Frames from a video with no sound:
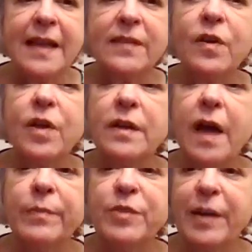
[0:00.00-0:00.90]
That's called
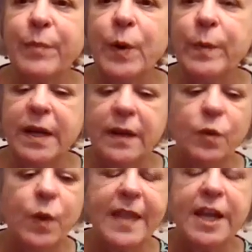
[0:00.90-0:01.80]
object
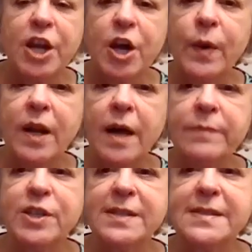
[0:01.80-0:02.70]
permanence when they know an
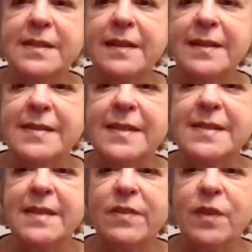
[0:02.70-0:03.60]
object still
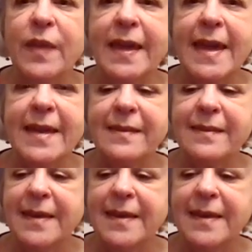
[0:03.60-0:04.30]
exists even though they can't